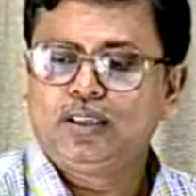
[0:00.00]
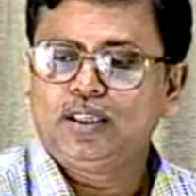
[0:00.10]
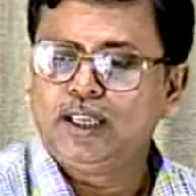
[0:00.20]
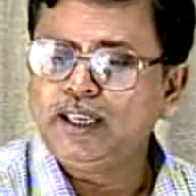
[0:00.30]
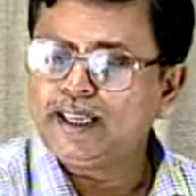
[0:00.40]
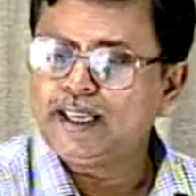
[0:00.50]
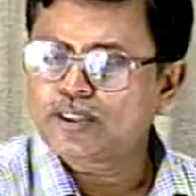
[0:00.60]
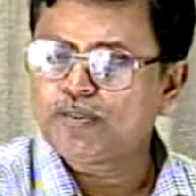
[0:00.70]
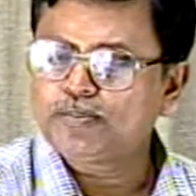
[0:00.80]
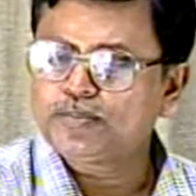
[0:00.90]
In case
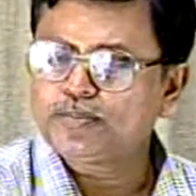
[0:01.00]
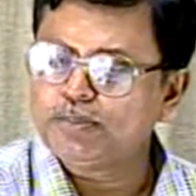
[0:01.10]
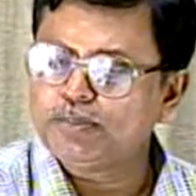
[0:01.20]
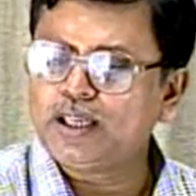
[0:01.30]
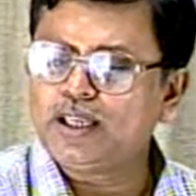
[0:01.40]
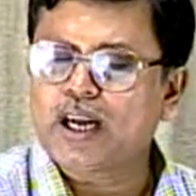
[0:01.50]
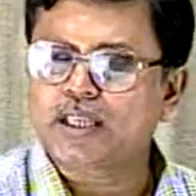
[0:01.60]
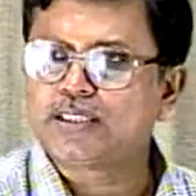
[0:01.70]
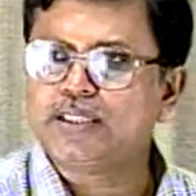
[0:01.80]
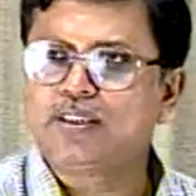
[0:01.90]
of similarly
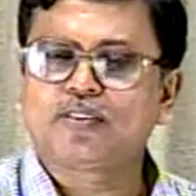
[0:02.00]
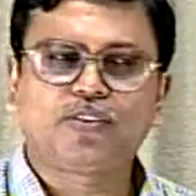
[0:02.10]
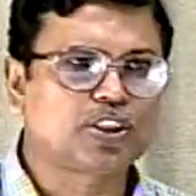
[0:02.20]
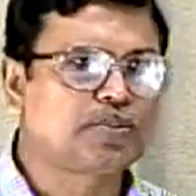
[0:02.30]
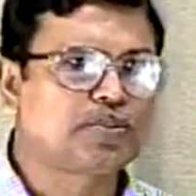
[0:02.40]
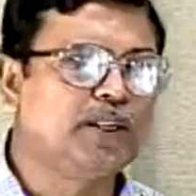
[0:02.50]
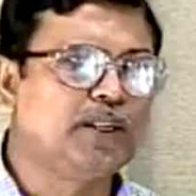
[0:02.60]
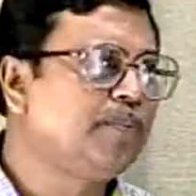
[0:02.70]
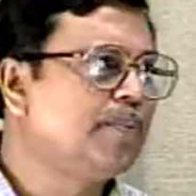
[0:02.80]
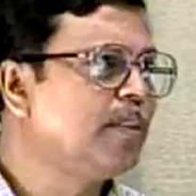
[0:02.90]
arsine or phosphine,
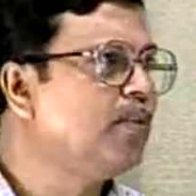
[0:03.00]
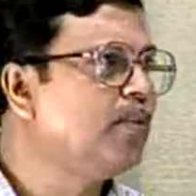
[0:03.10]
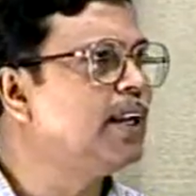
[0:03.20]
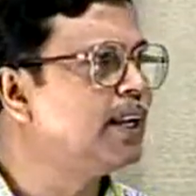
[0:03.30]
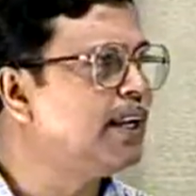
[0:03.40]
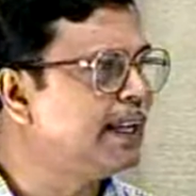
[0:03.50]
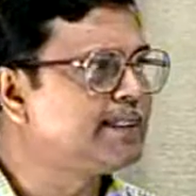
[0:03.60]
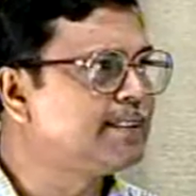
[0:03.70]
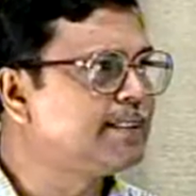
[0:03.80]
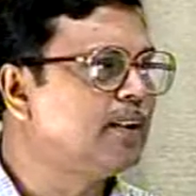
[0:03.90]
we can
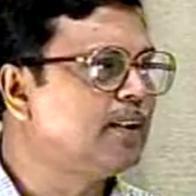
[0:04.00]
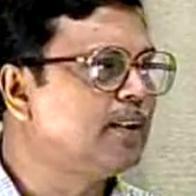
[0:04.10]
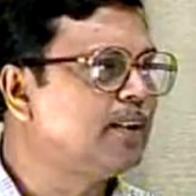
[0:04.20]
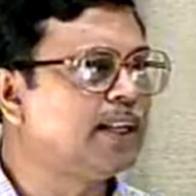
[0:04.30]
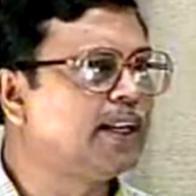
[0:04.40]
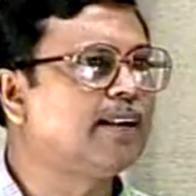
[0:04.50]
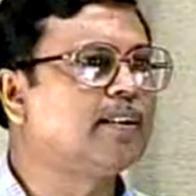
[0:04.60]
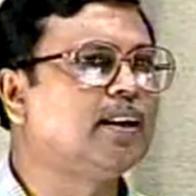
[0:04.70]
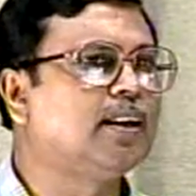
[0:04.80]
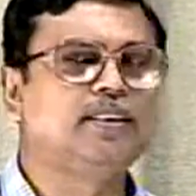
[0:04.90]
guess we can get
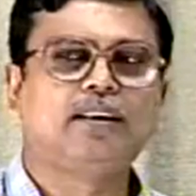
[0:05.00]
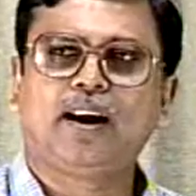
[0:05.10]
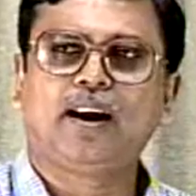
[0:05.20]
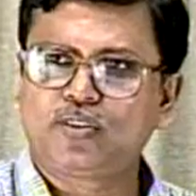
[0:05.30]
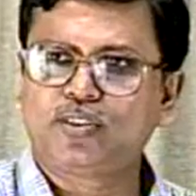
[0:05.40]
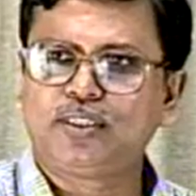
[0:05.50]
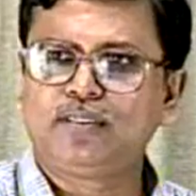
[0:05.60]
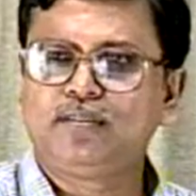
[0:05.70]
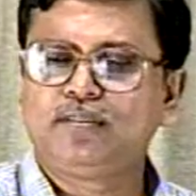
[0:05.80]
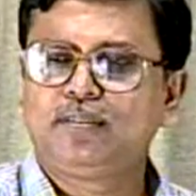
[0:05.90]
uh, the
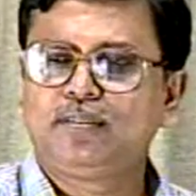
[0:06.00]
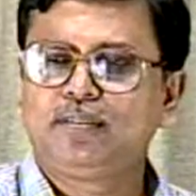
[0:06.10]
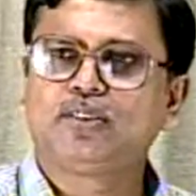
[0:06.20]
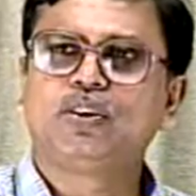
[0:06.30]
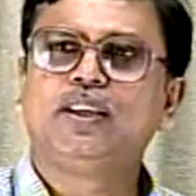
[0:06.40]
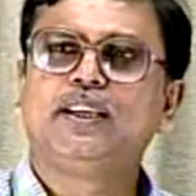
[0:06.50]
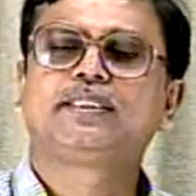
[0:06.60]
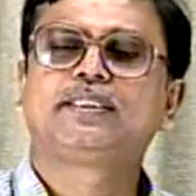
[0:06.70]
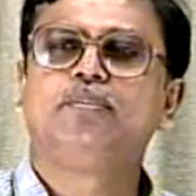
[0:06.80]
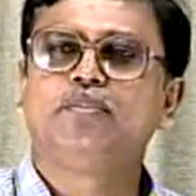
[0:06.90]
hydrogen as well as
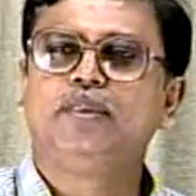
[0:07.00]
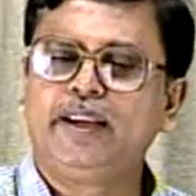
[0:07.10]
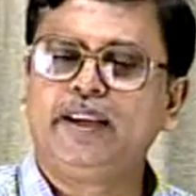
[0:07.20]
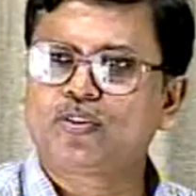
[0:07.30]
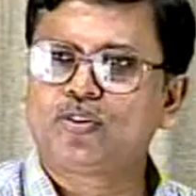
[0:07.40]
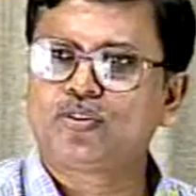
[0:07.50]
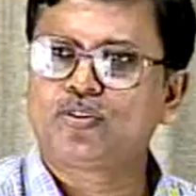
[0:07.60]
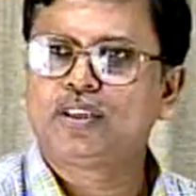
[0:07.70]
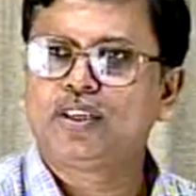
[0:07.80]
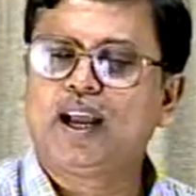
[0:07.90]
some electrons
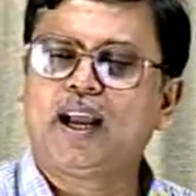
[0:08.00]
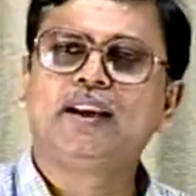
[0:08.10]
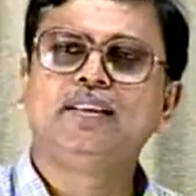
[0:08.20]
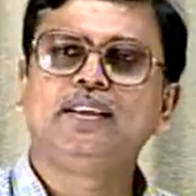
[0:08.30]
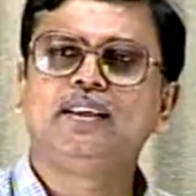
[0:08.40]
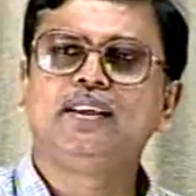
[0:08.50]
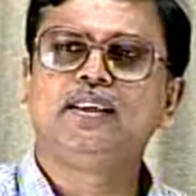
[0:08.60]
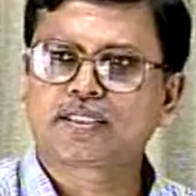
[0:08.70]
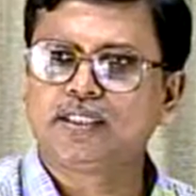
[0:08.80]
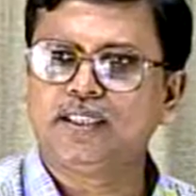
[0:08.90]
and the
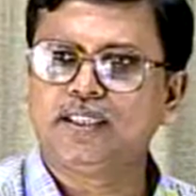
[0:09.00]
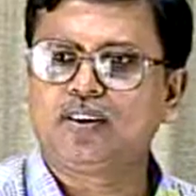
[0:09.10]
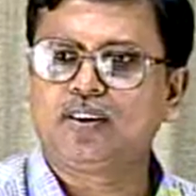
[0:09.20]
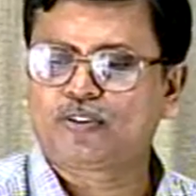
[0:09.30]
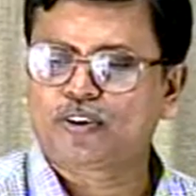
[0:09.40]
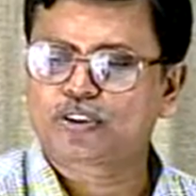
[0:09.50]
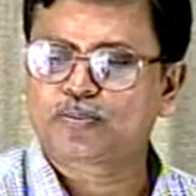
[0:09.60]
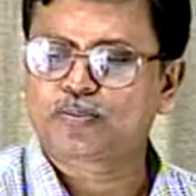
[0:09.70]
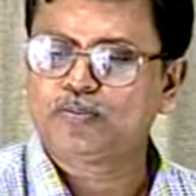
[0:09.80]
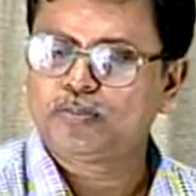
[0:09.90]
arsenic or phosphine
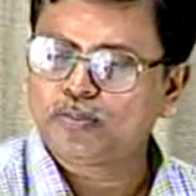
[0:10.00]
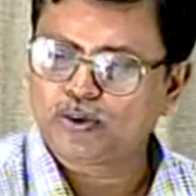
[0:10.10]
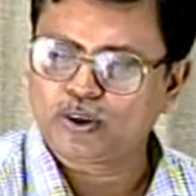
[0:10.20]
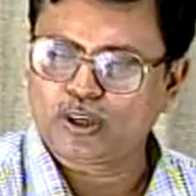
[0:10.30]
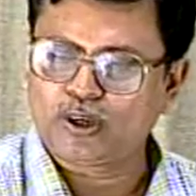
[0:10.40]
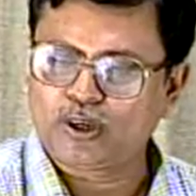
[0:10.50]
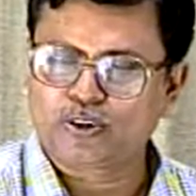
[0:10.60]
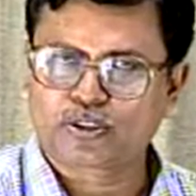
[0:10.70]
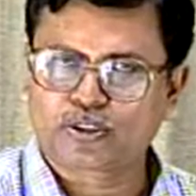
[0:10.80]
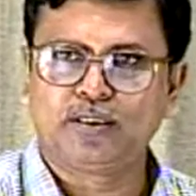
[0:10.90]
uh,
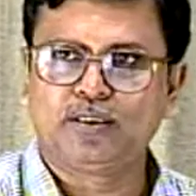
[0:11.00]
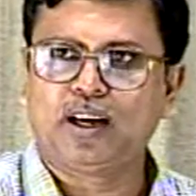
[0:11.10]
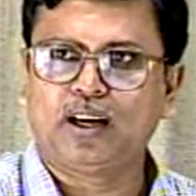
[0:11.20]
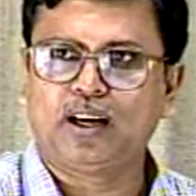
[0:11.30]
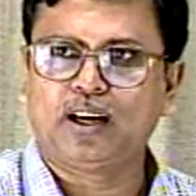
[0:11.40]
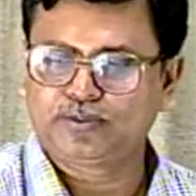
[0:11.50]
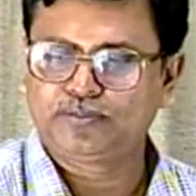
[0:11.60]
phosphine ions.